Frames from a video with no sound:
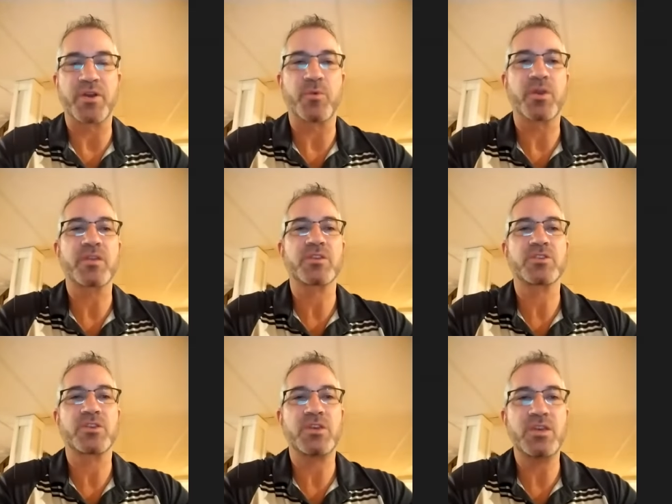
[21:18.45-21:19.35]
And one of the
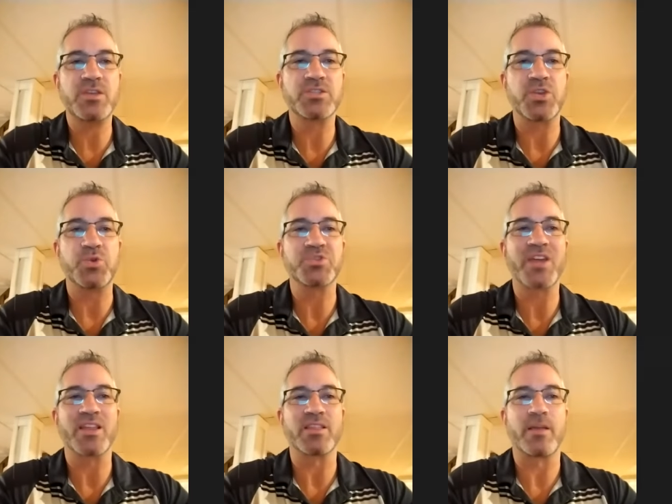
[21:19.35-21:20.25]
keys to using
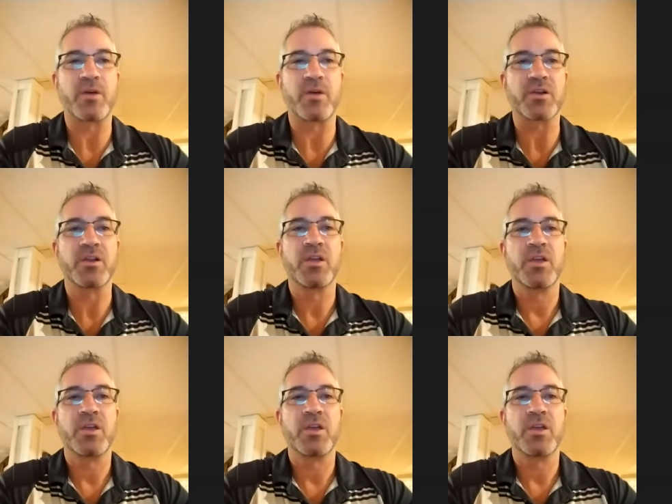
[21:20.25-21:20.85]
a lumbar